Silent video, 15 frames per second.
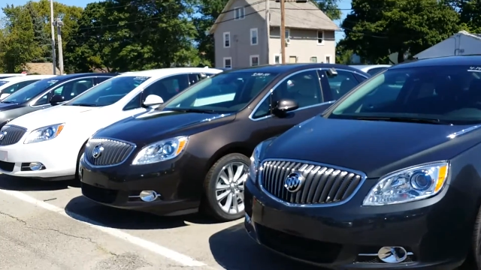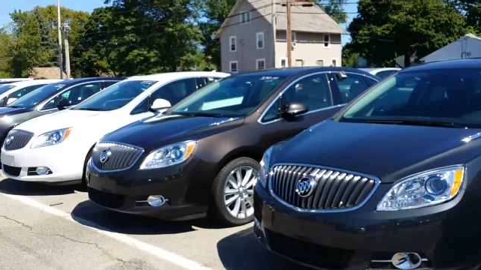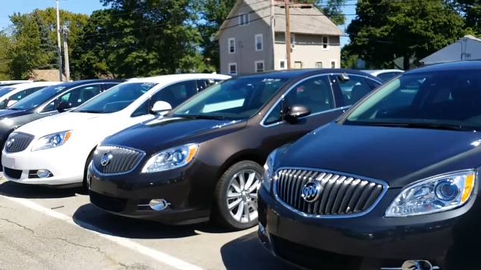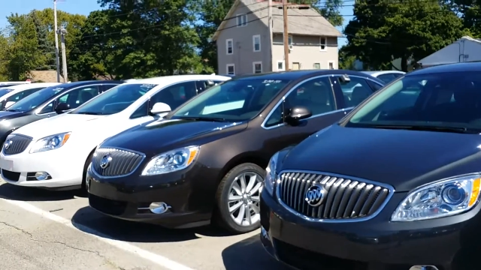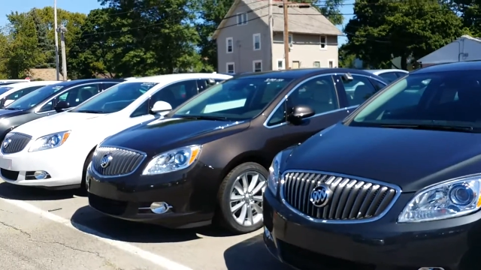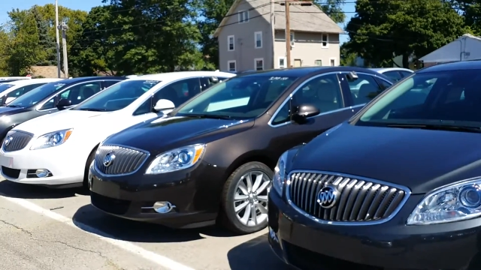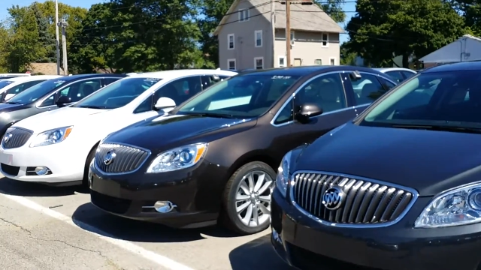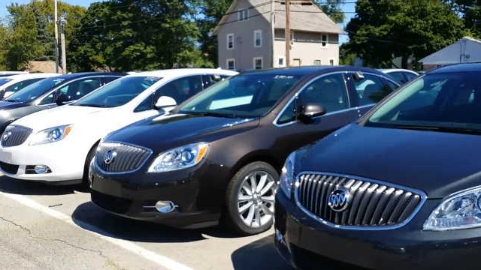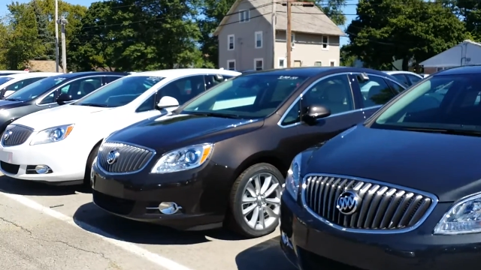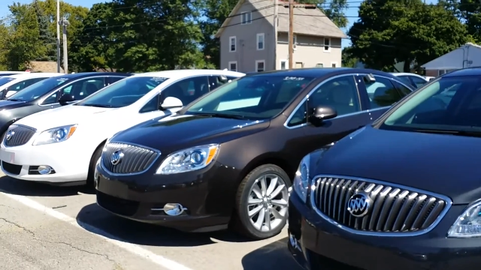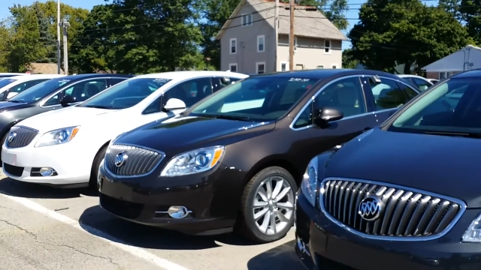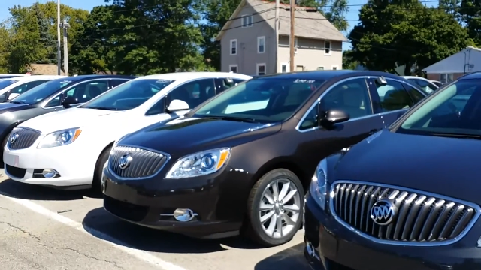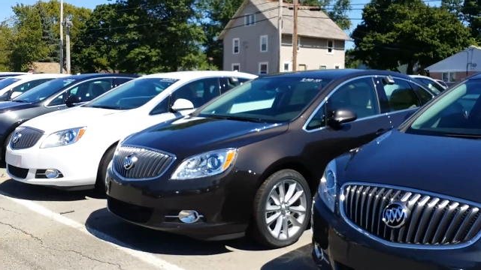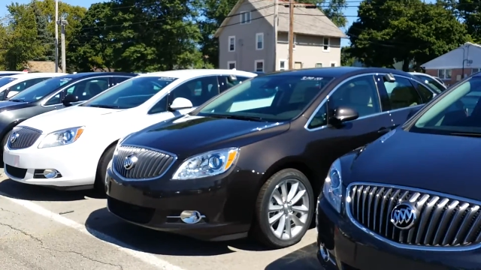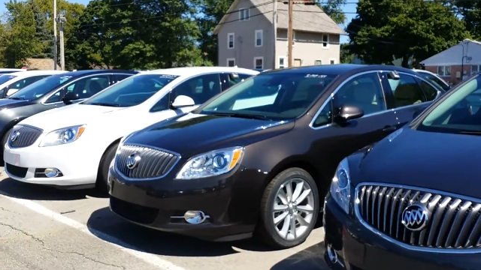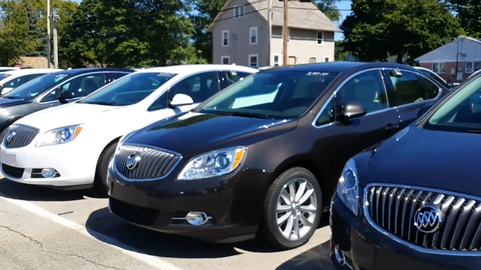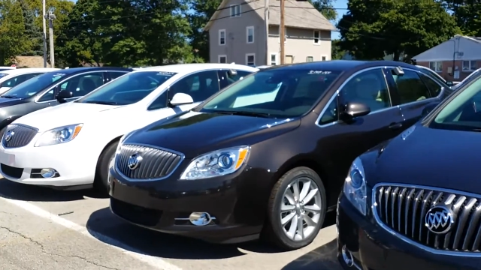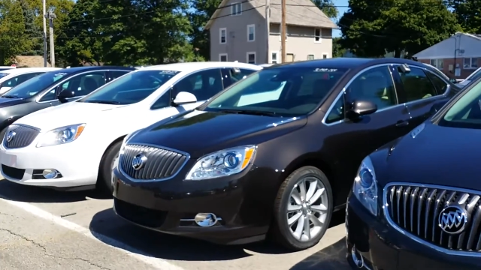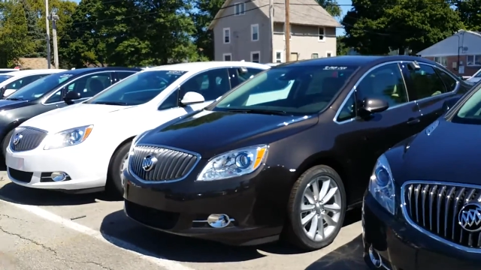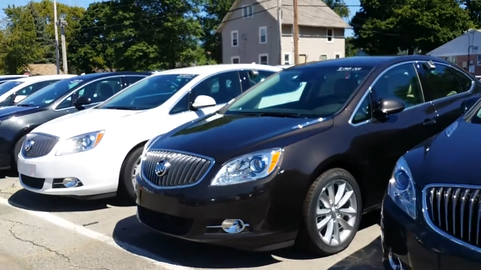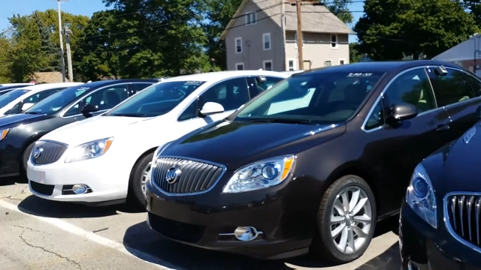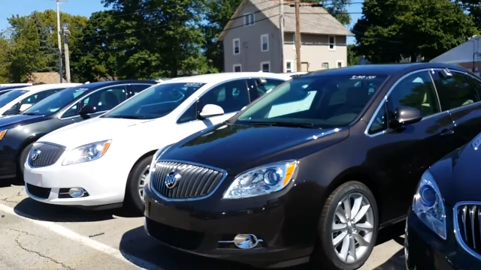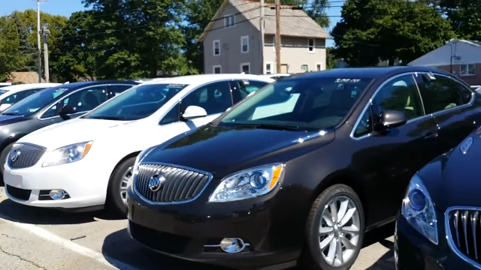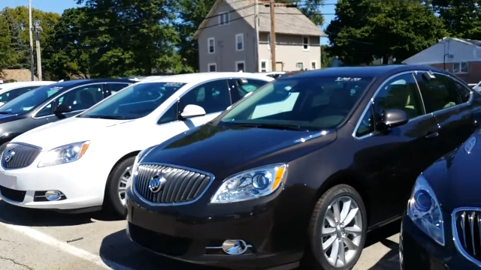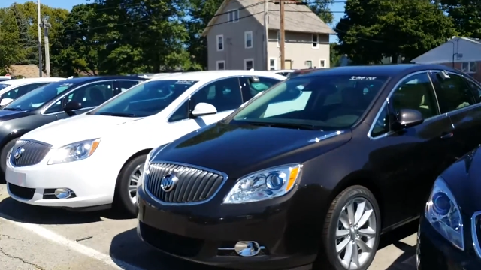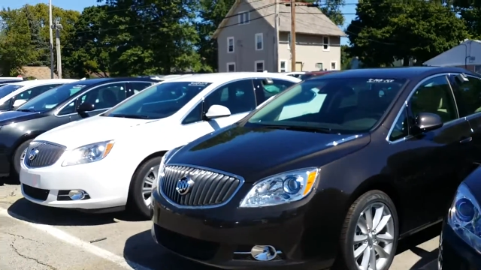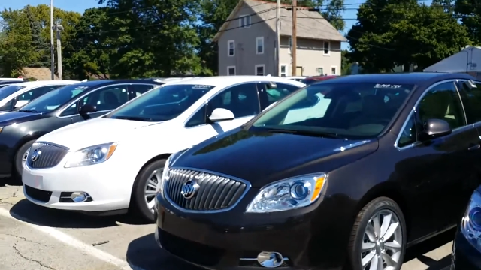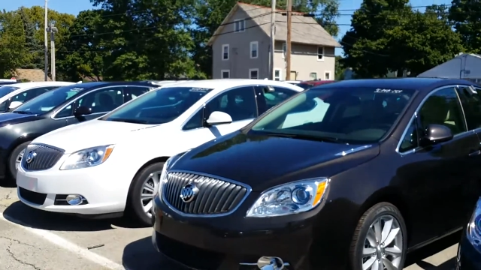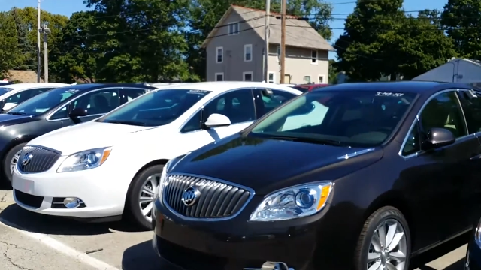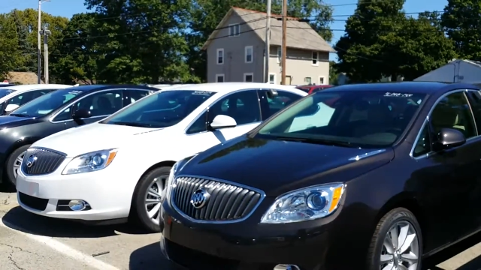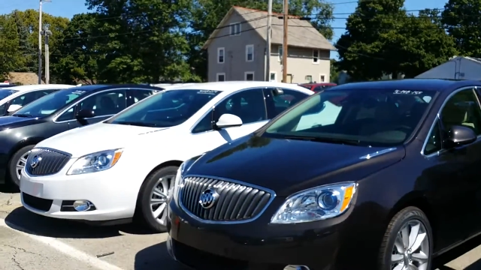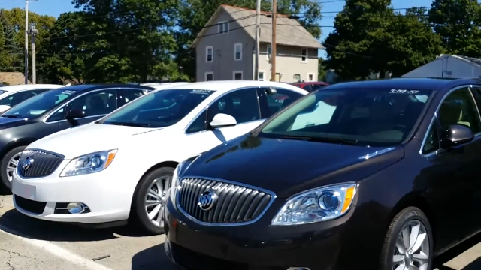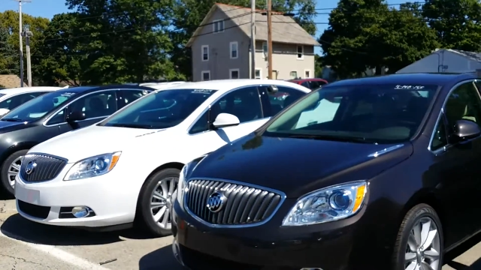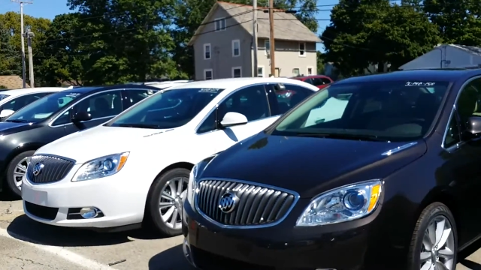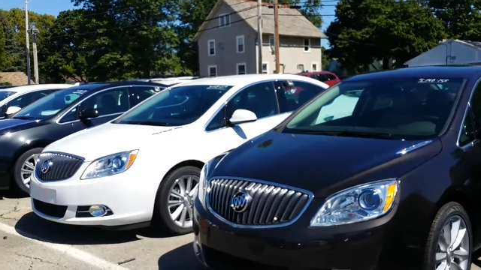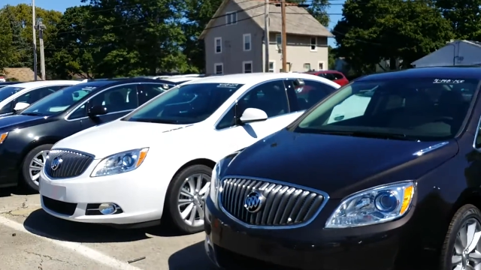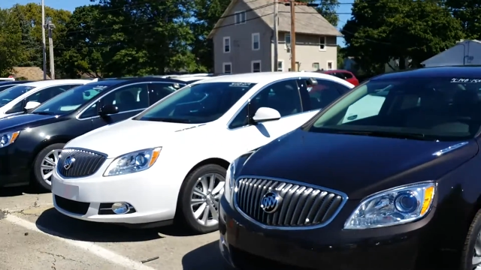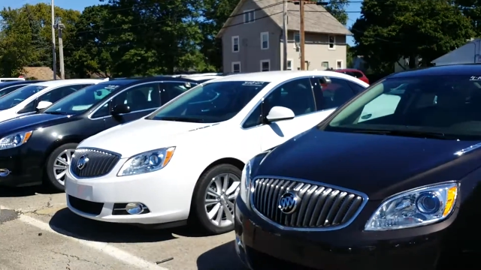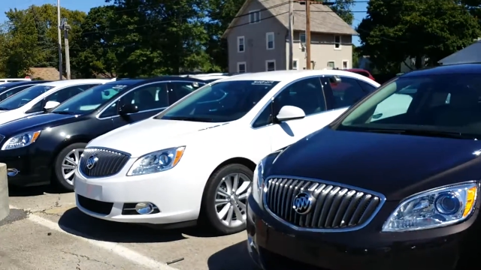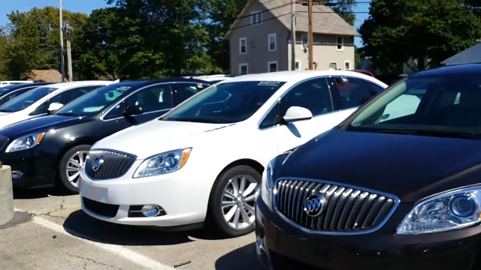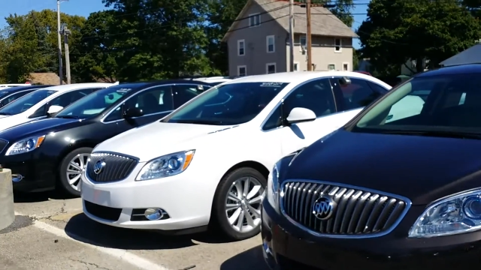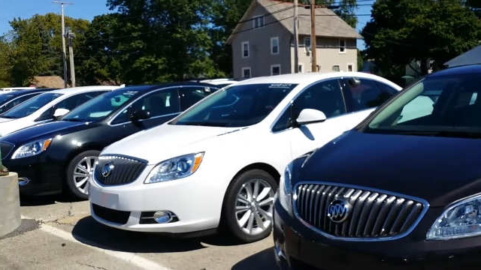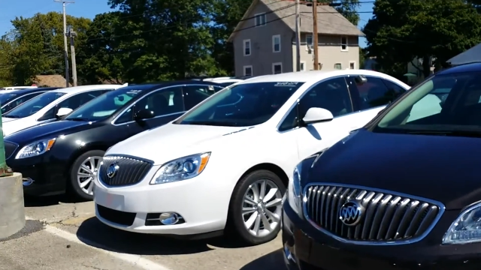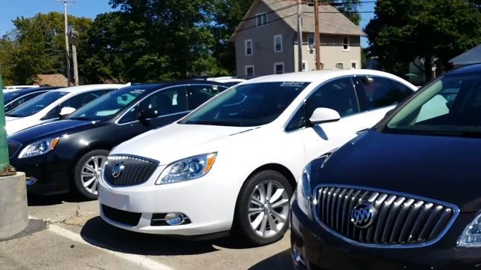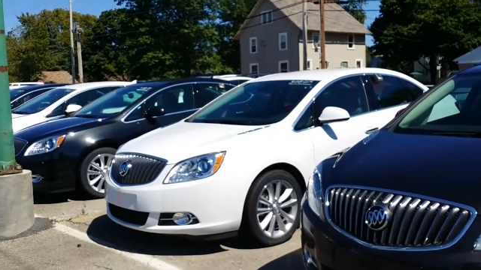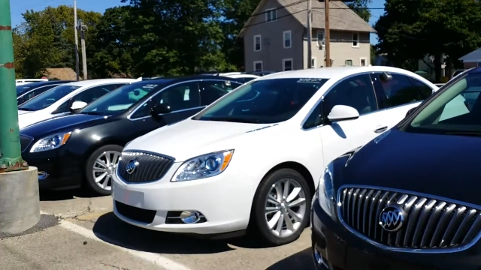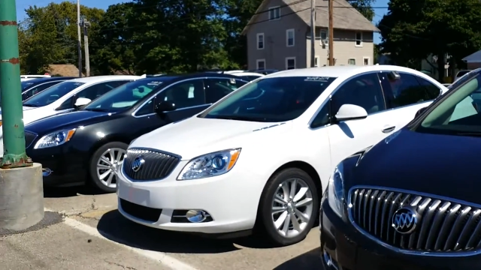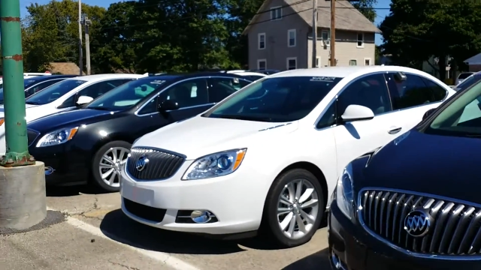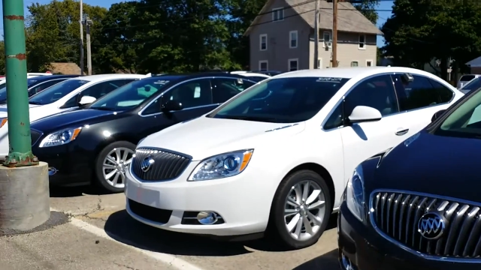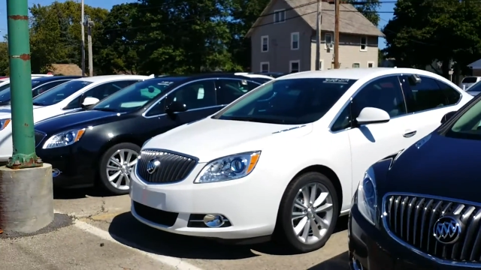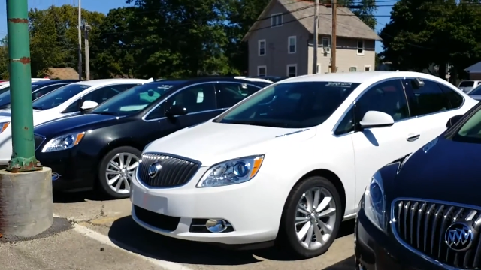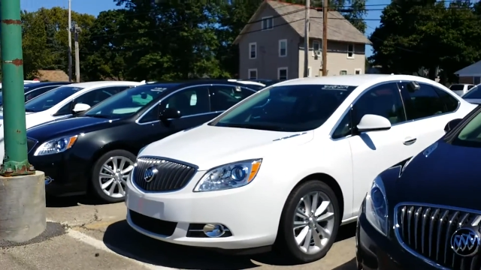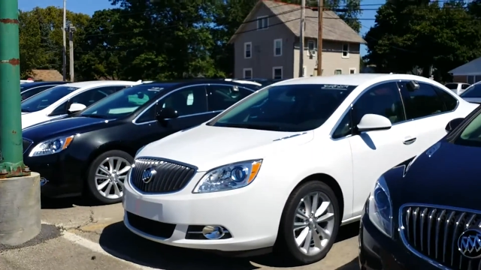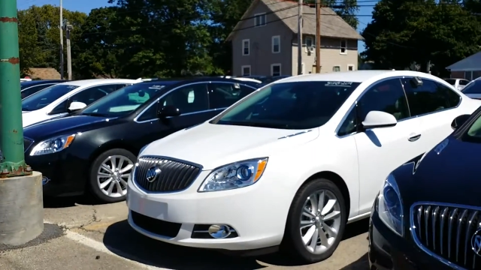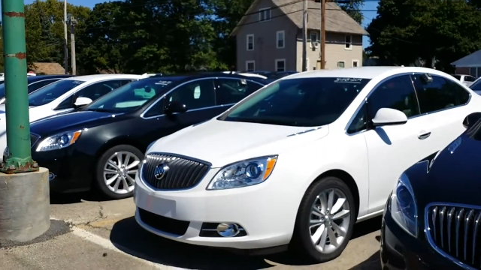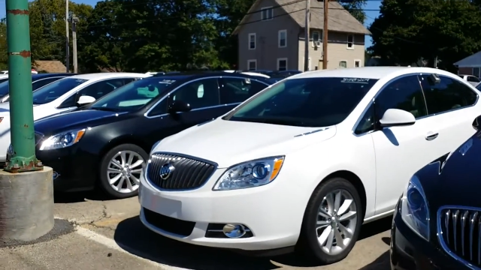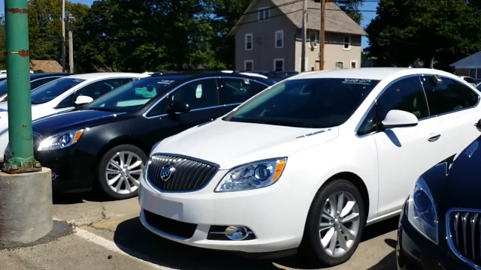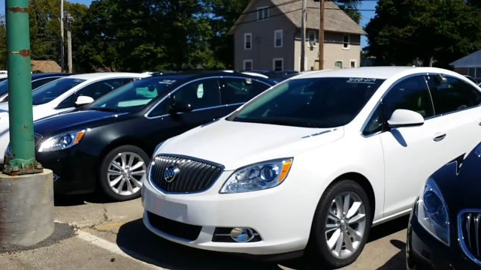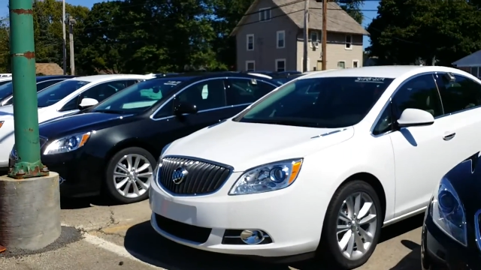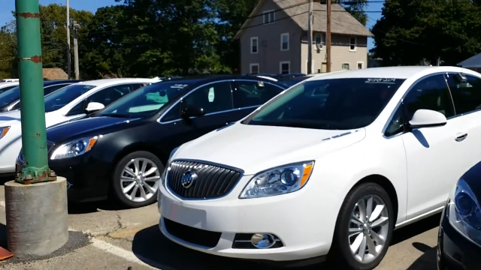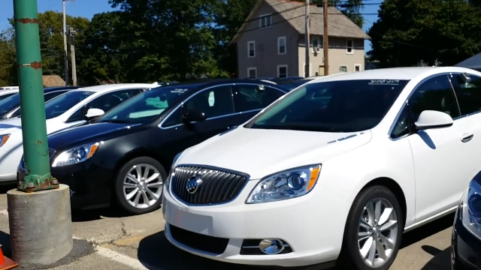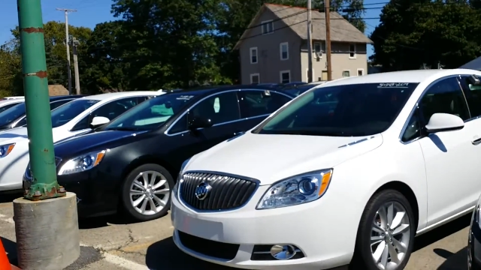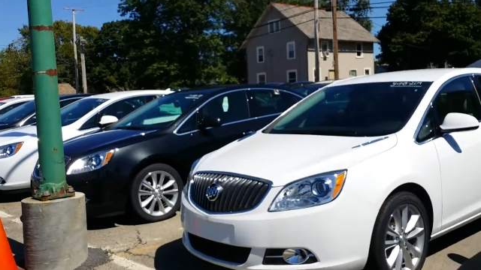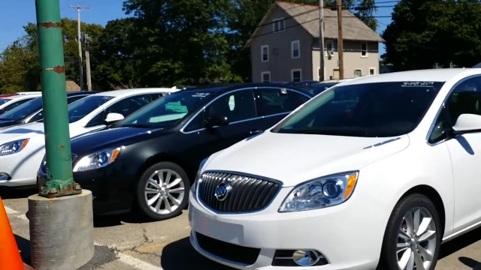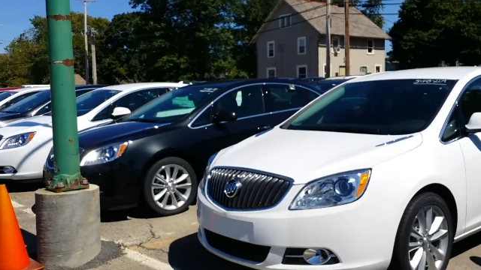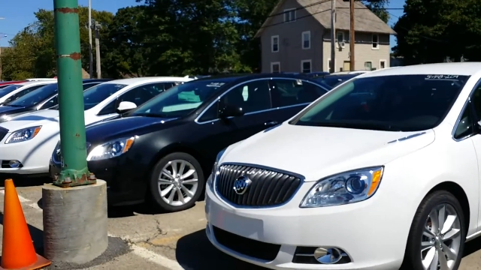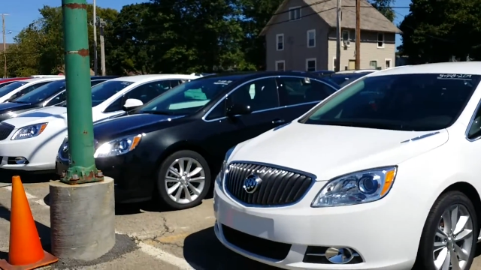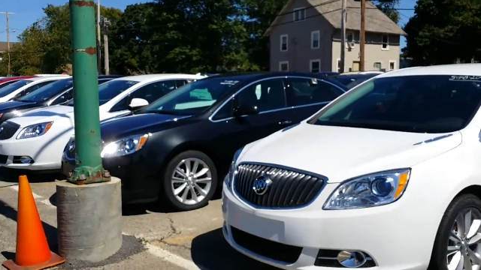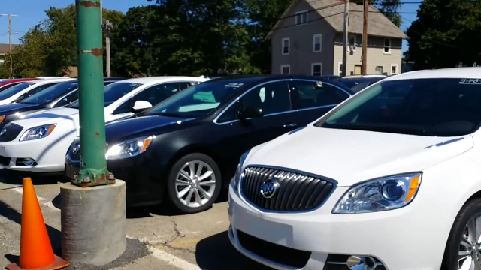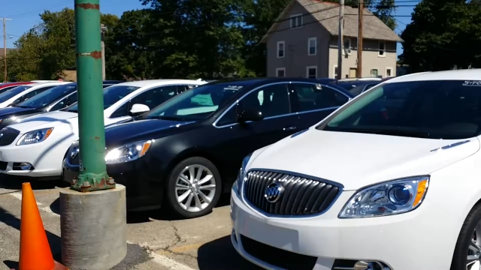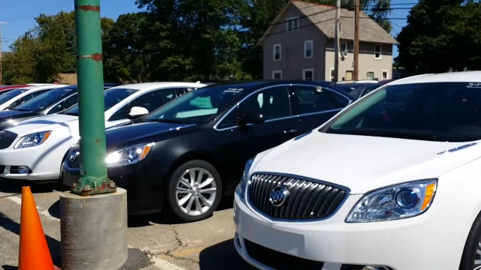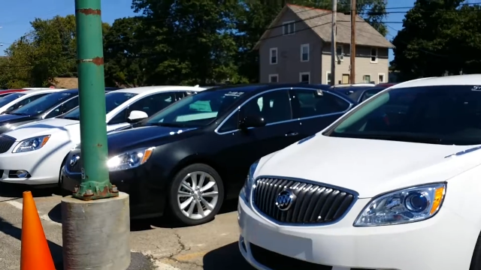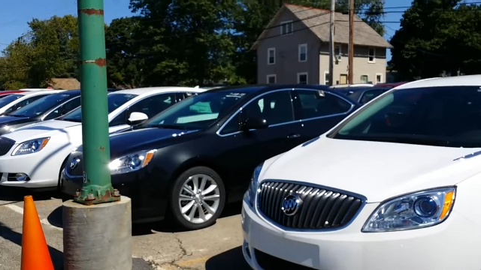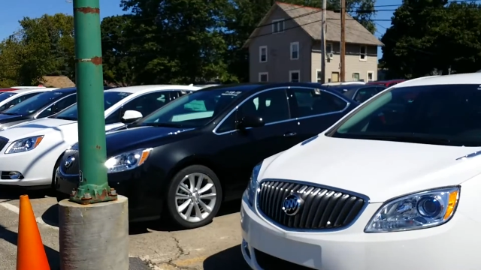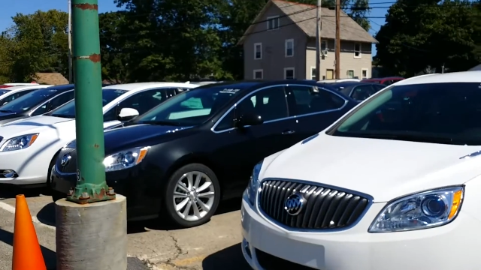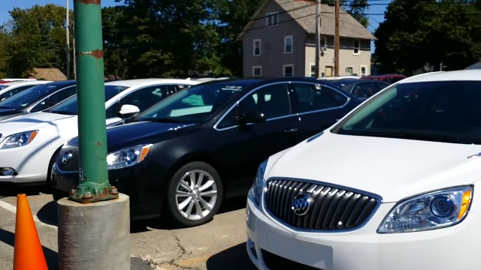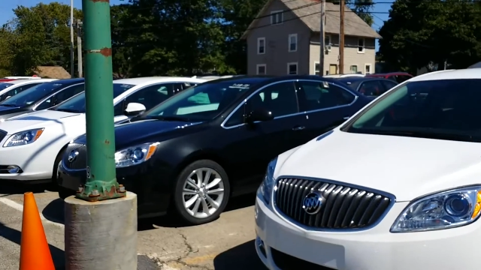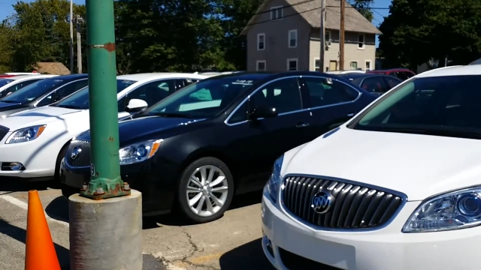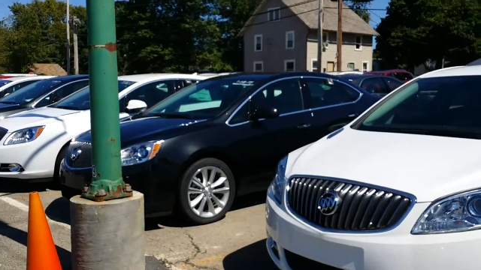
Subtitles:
No face is visible, so there are no lips to read.